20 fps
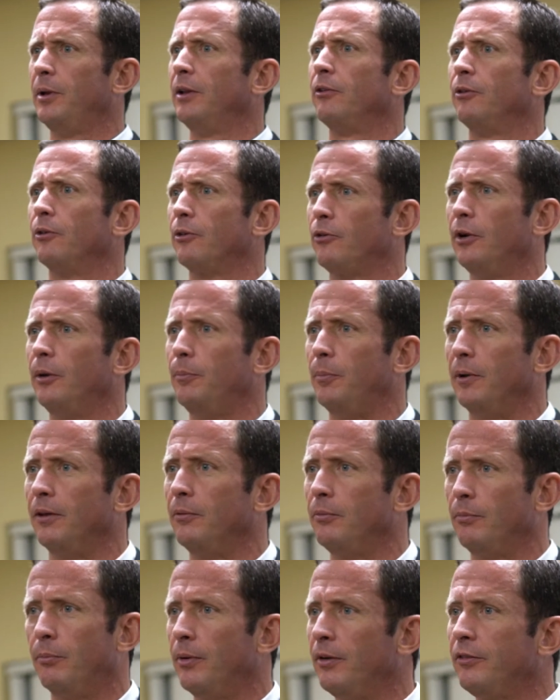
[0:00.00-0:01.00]
be a little creepy.
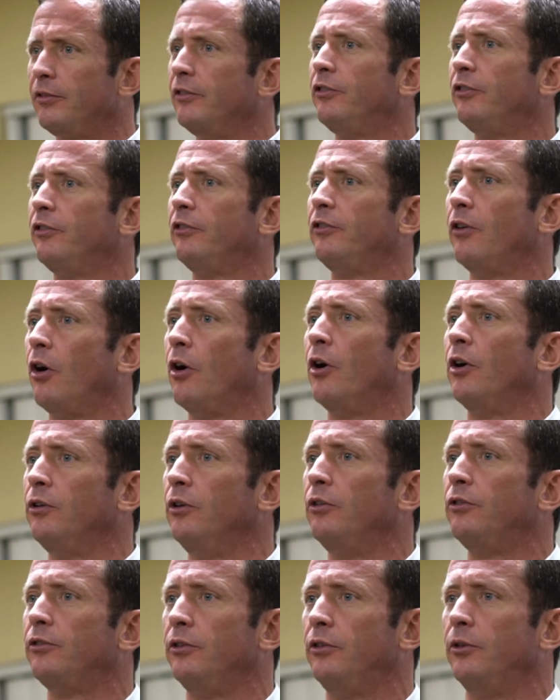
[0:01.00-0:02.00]
Businesses aren't
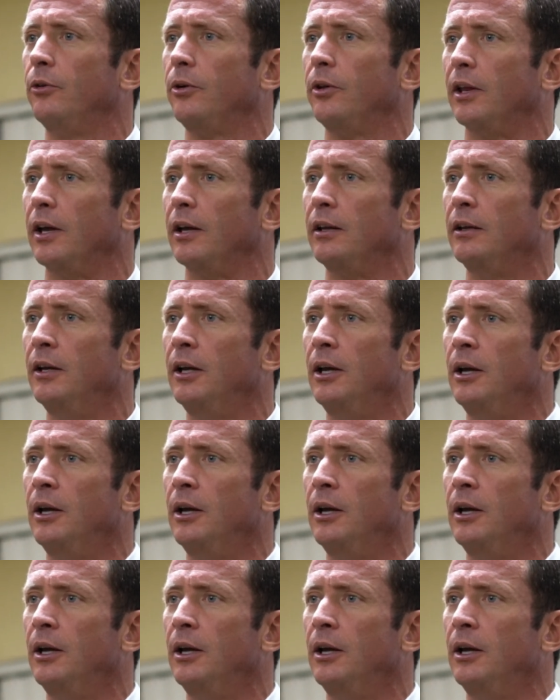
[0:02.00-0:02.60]
used to doing that.